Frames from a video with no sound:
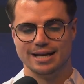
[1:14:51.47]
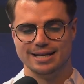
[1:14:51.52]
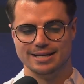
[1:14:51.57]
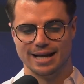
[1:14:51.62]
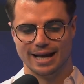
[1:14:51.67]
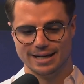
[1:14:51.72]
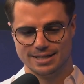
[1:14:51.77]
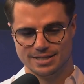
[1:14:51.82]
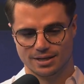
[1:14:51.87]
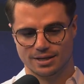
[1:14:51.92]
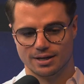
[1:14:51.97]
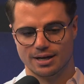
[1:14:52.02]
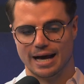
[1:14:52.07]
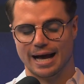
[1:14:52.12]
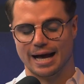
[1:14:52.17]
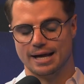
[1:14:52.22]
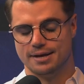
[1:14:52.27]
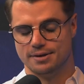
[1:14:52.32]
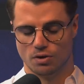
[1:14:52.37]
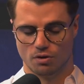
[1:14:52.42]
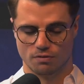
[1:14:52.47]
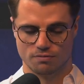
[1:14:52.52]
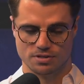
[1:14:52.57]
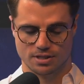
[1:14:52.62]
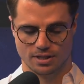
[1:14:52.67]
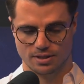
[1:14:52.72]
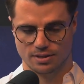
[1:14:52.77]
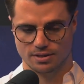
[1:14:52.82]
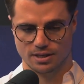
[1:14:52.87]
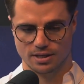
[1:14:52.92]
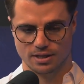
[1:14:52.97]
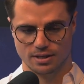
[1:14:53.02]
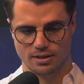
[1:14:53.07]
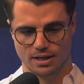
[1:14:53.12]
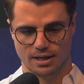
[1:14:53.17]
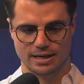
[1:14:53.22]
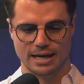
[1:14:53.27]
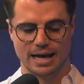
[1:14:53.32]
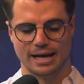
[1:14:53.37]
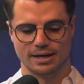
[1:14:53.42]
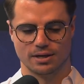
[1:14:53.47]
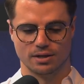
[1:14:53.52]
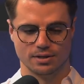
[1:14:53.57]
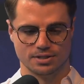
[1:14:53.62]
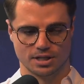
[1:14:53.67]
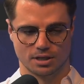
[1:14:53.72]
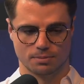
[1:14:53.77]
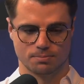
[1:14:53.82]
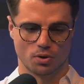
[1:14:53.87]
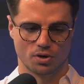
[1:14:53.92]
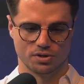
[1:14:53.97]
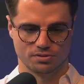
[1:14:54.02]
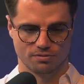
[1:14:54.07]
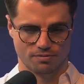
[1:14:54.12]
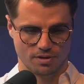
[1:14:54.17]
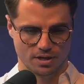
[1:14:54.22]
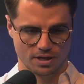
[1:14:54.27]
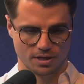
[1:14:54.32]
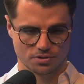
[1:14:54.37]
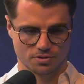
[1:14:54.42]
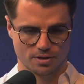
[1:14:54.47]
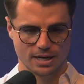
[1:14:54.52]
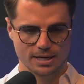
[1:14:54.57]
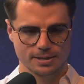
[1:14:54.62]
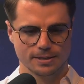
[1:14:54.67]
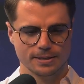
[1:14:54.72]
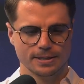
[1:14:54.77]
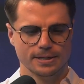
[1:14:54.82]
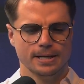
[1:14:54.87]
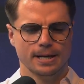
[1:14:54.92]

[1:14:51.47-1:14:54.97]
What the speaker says: data, and obviously an analytic part of things, right?